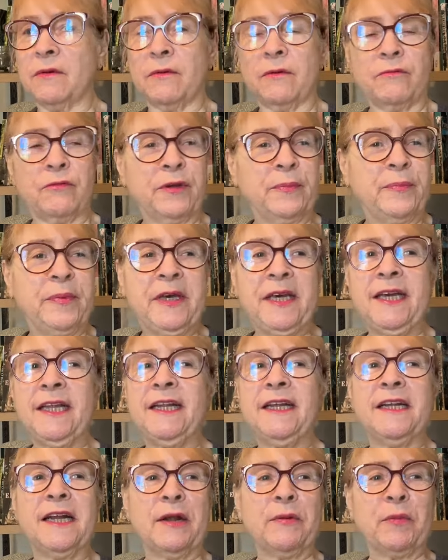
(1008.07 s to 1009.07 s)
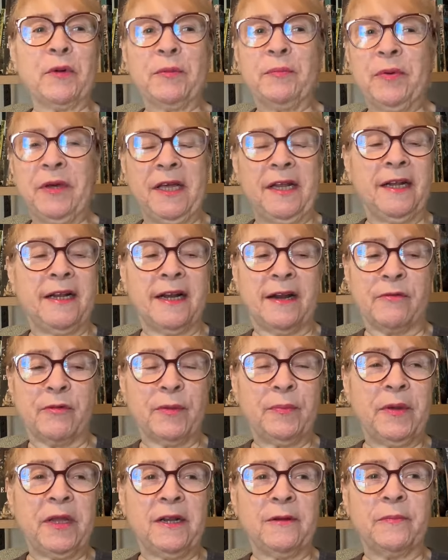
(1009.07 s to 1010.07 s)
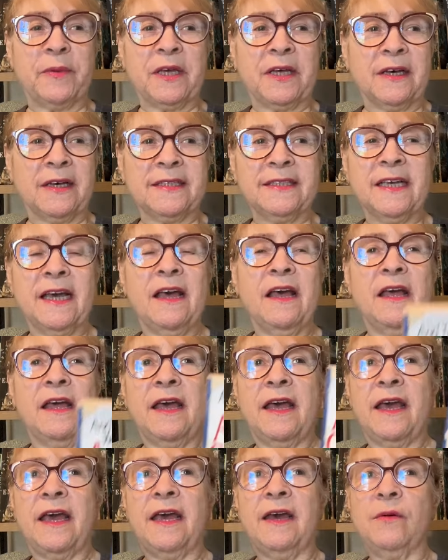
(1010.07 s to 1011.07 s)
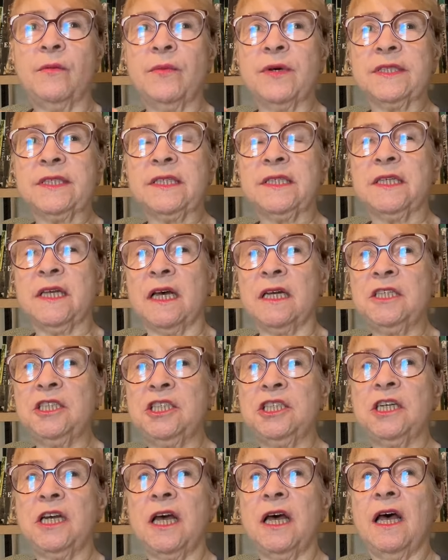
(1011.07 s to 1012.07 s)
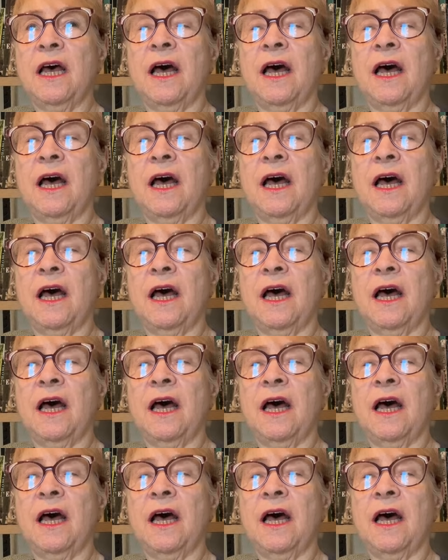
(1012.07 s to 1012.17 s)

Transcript: repeated and repeated and repeated because it was such